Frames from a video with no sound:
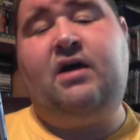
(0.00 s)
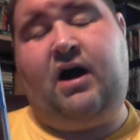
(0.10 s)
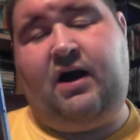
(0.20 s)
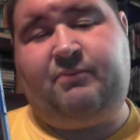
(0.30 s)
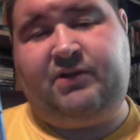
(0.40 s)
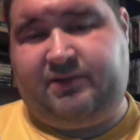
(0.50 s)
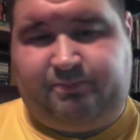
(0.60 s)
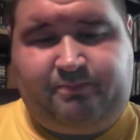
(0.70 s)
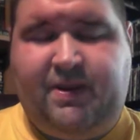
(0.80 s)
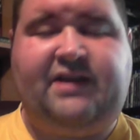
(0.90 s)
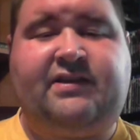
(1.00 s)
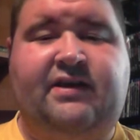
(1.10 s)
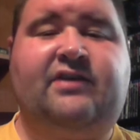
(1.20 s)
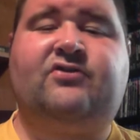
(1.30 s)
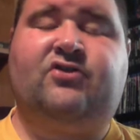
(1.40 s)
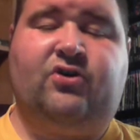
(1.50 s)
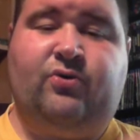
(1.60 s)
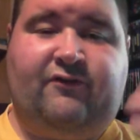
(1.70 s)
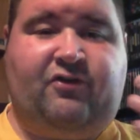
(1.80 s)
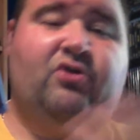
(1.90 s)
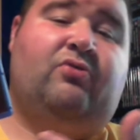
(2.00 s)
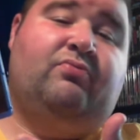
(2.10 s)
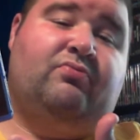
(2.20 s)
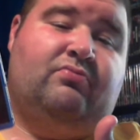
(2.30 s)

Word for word: Uh, but the main thing is, too, if you don't